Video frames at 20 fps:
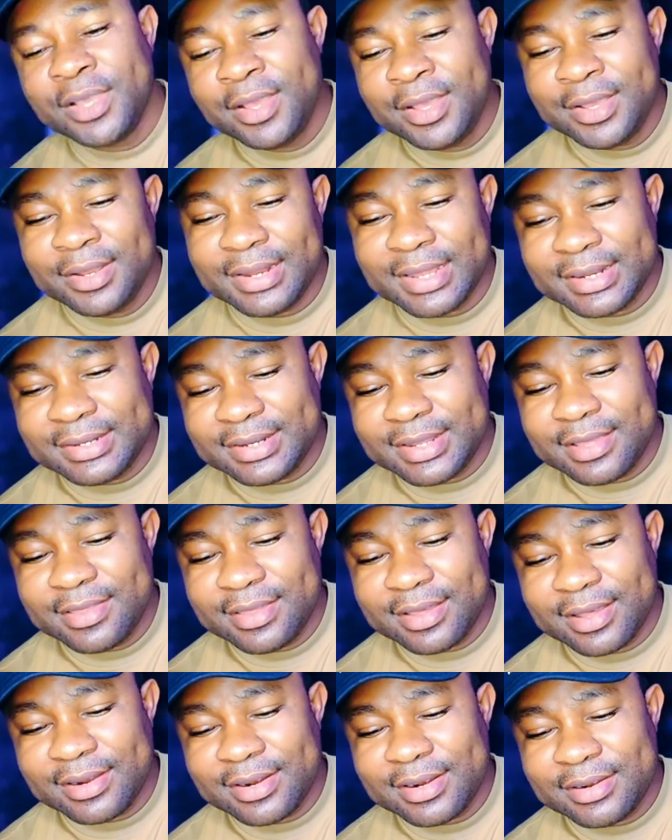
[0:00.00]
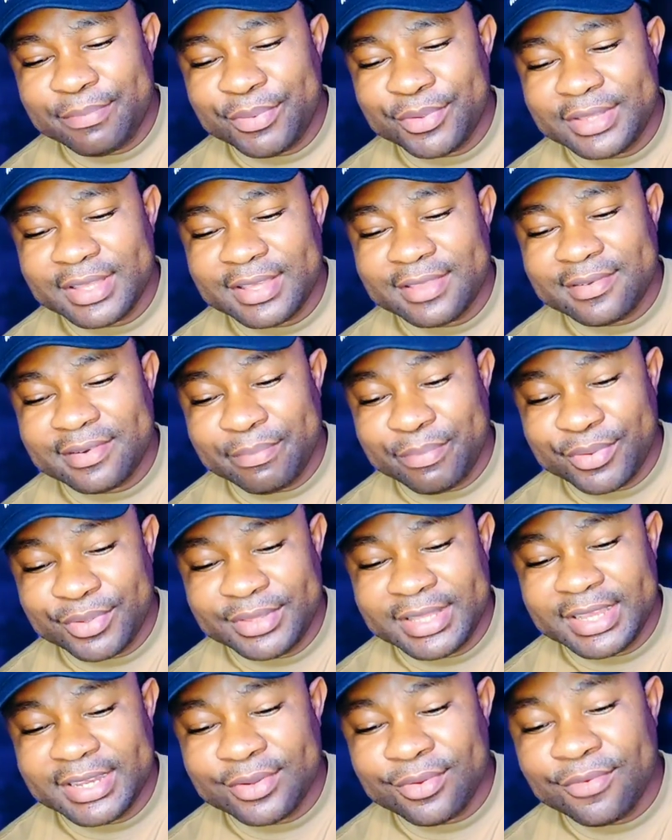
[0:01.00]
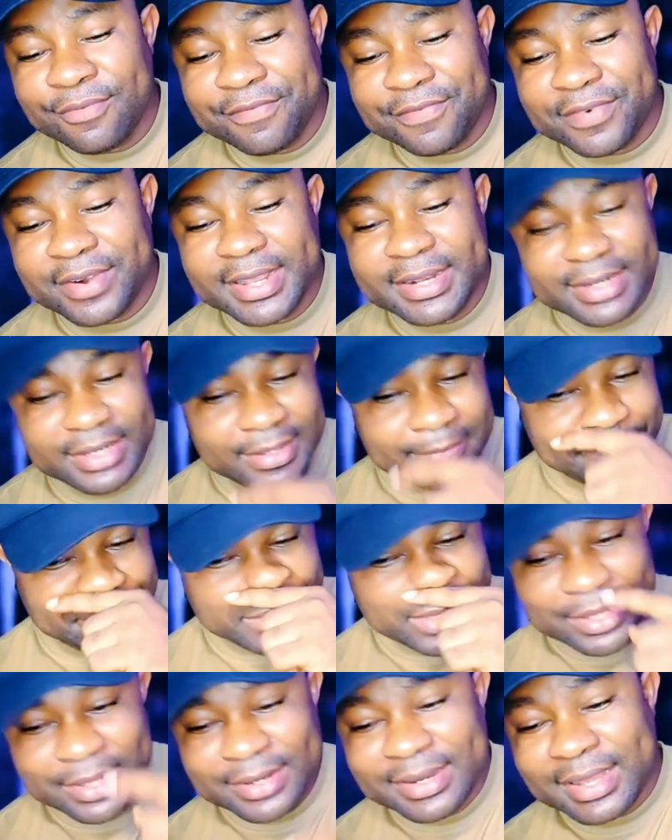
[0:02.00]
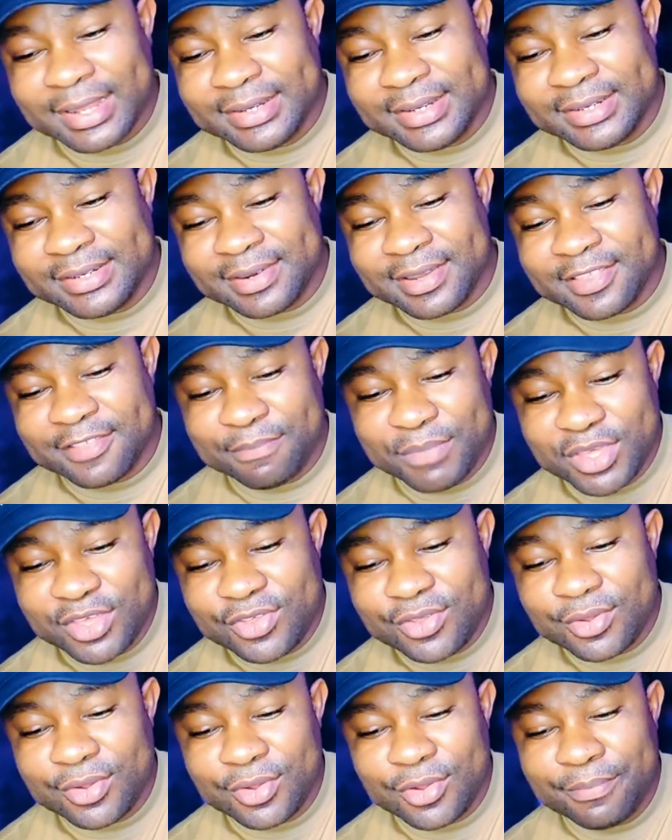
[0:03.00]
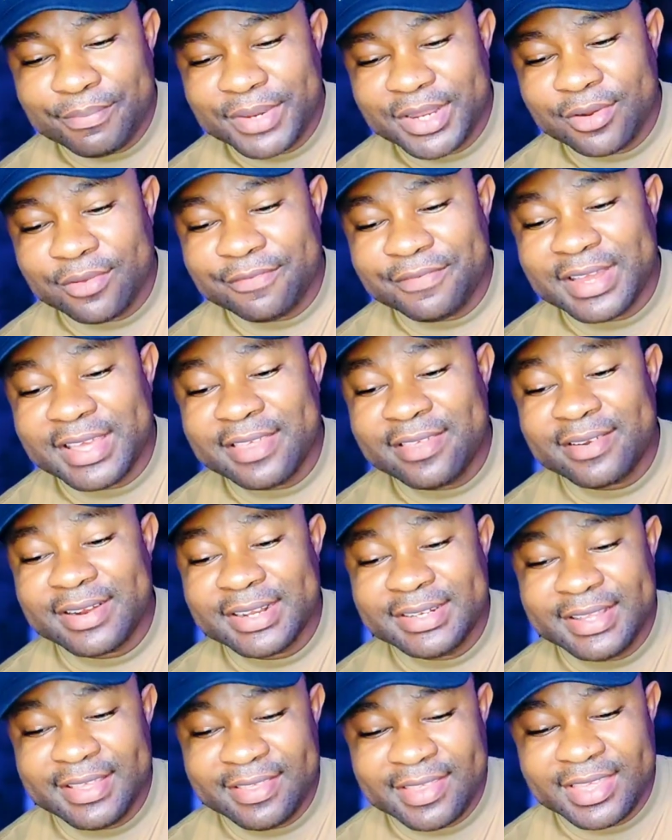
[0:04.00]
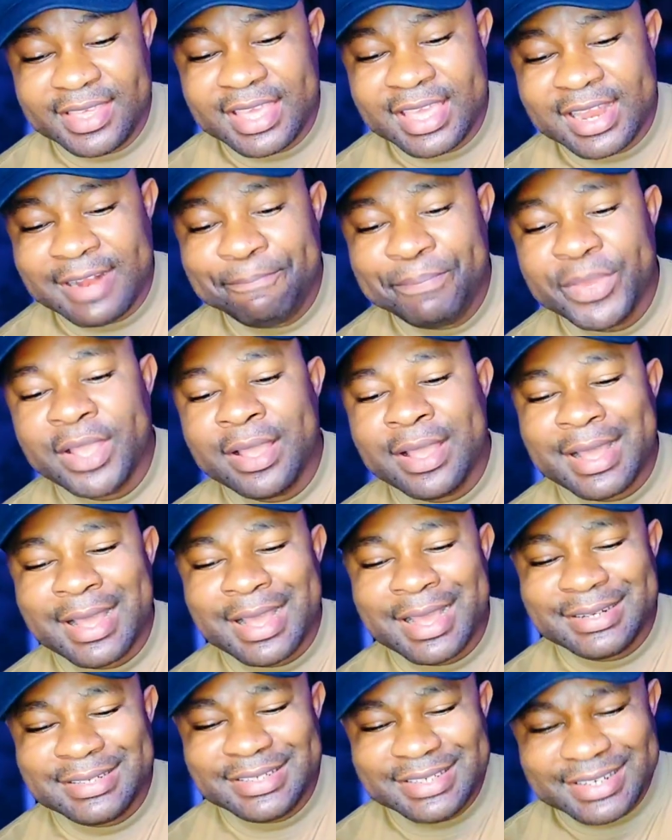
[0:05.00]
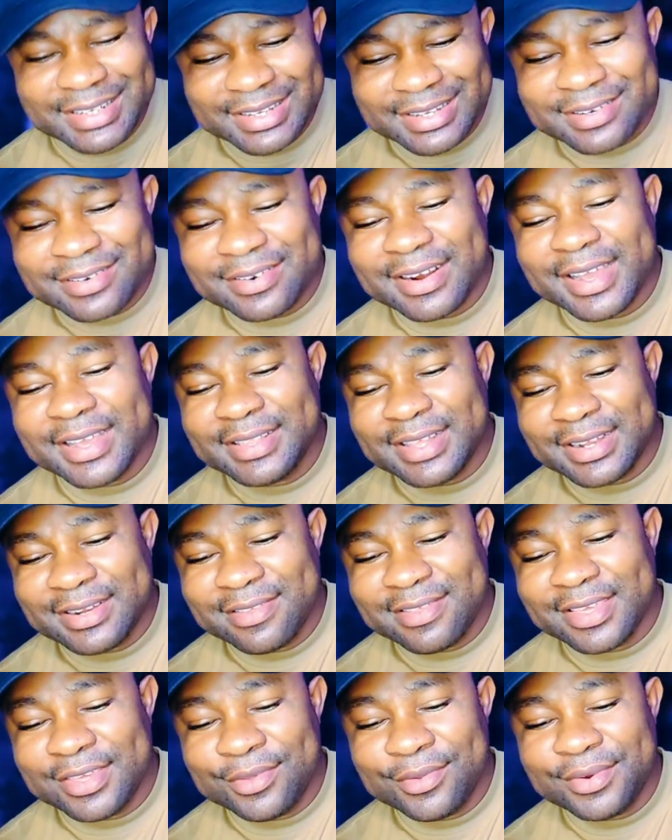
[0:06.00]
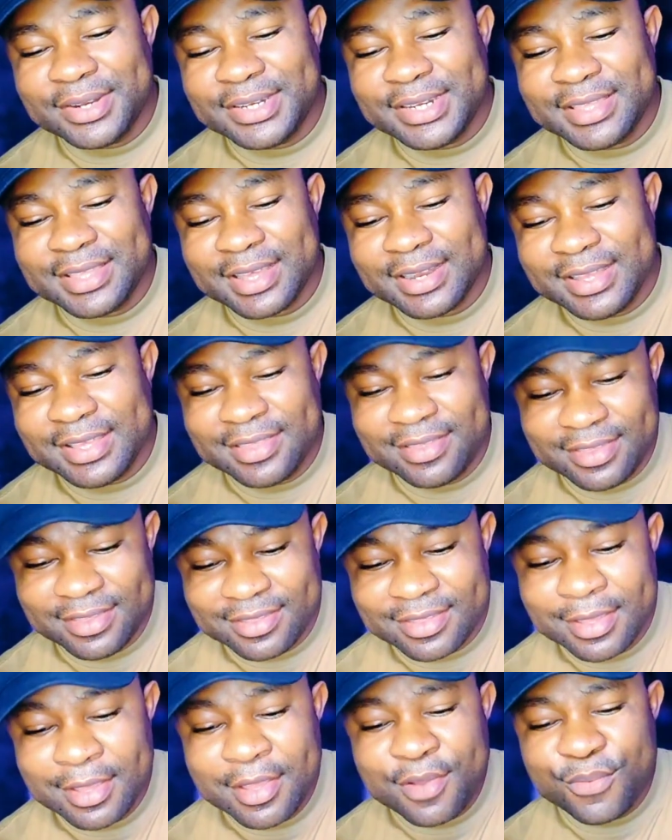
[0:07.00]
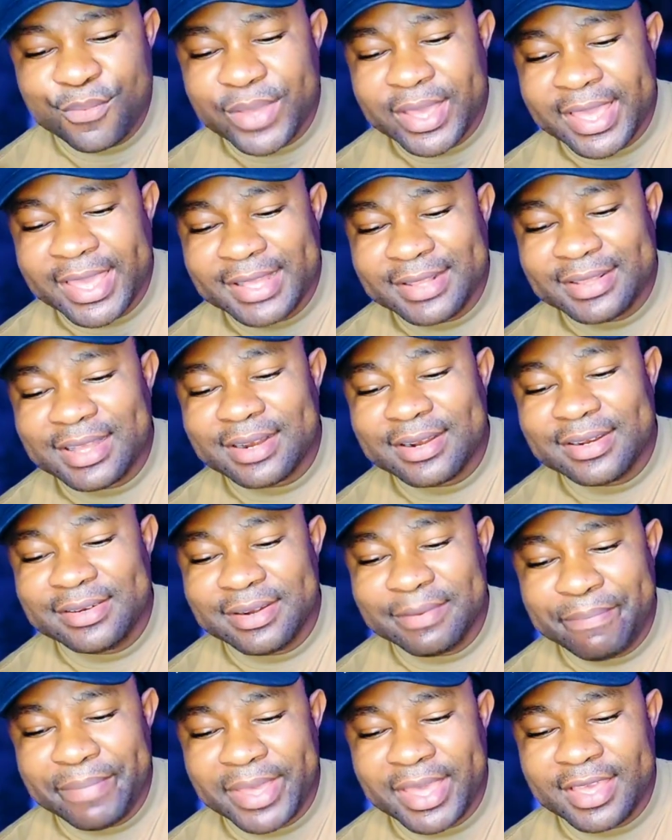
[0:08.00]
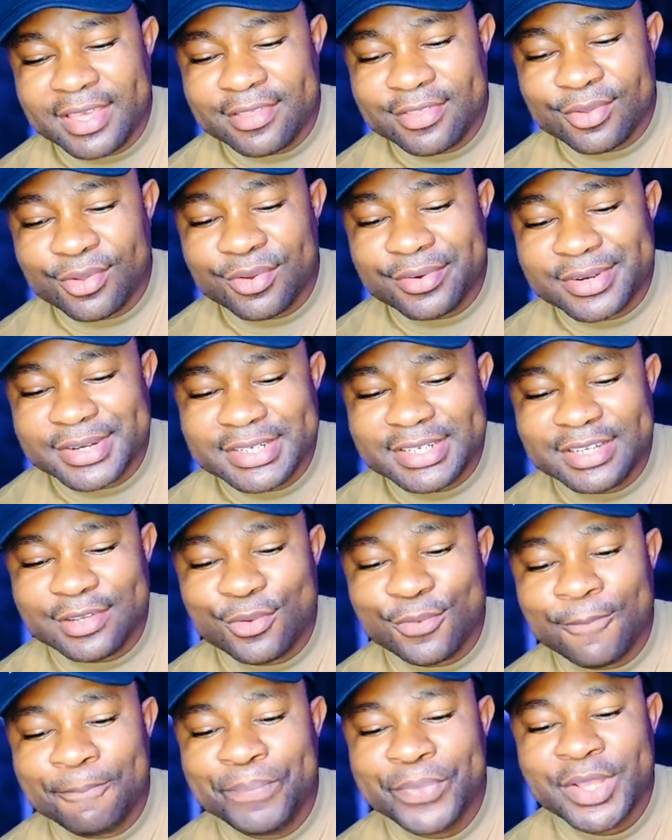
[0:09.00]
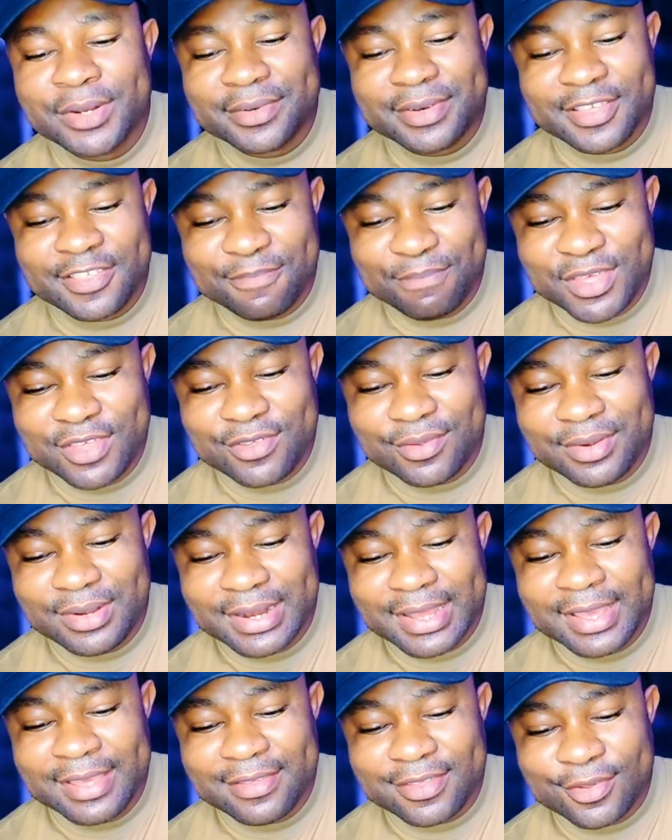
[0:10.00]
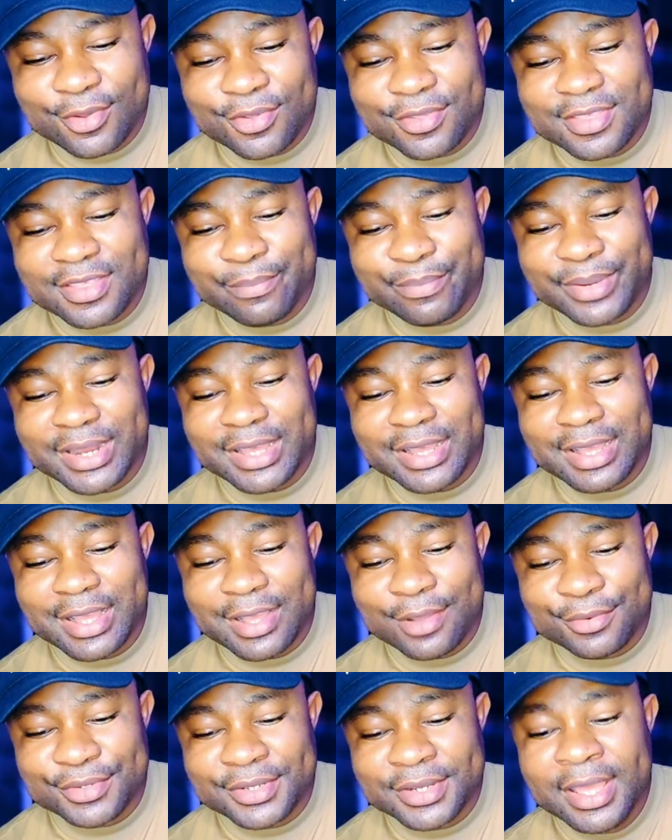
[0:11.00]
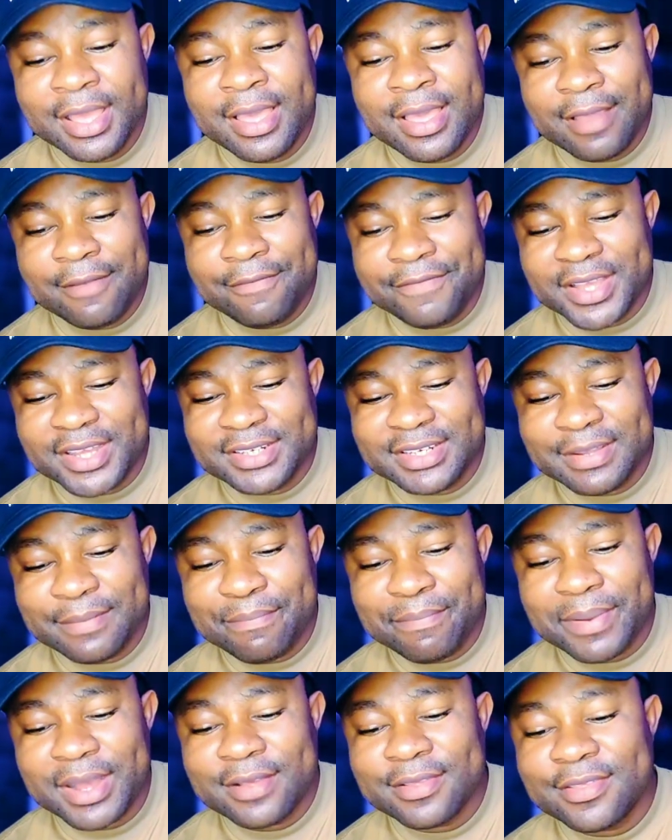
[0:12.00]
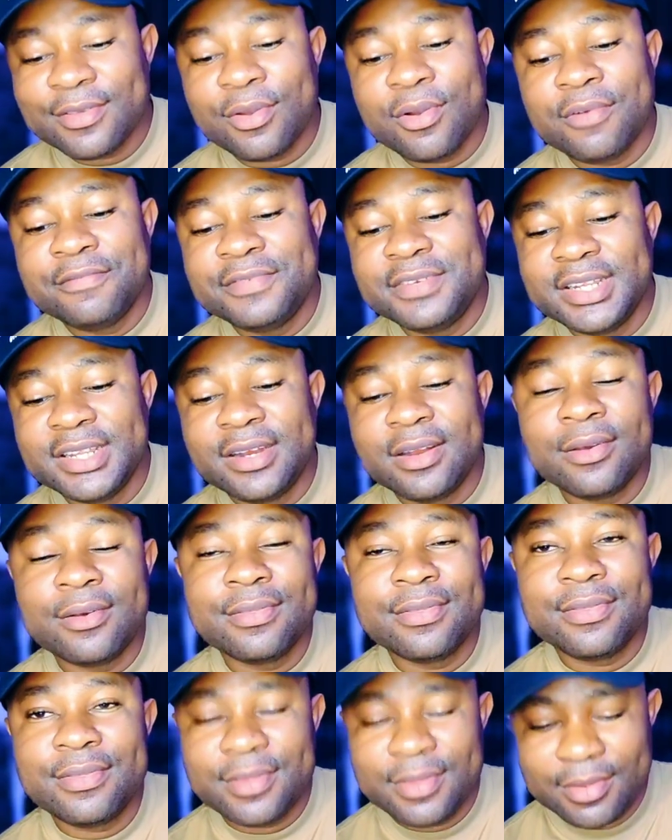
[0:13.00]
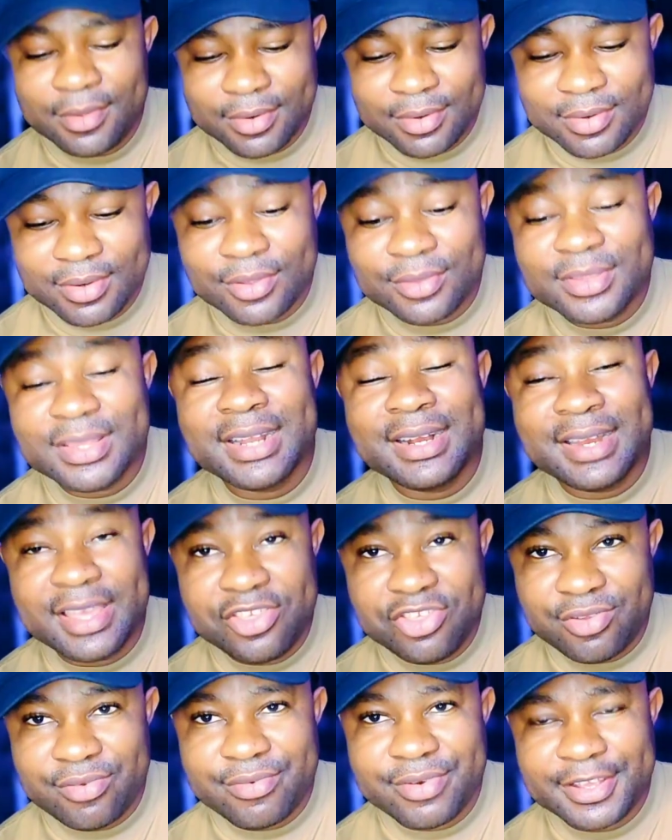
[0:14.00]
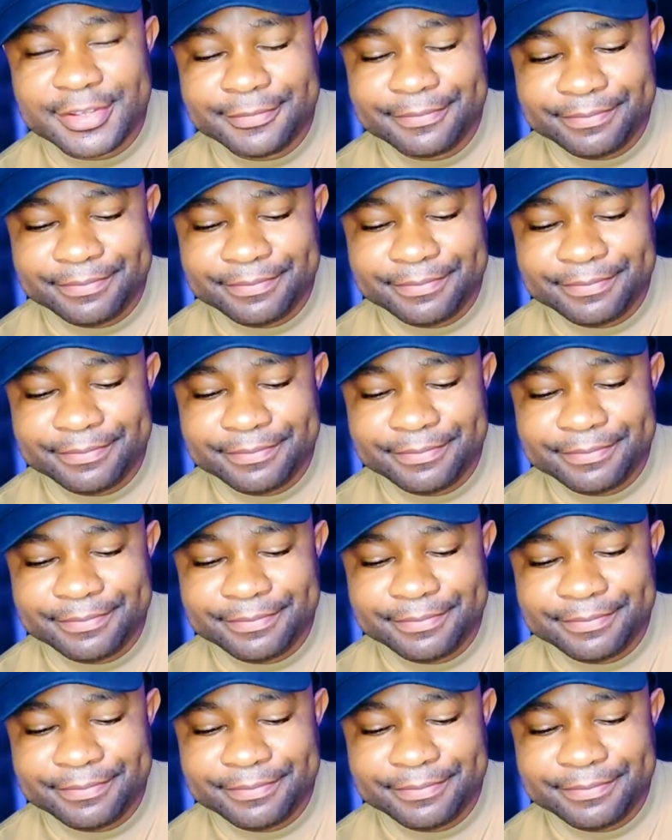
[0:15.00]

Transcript: that Shiroro Reporters reported on Friday that the transmission company of Nigeria TCN had decried that security challenges were hindering repairs on critical transmission lines, causing blackout affecting parts of the northern Nigeria.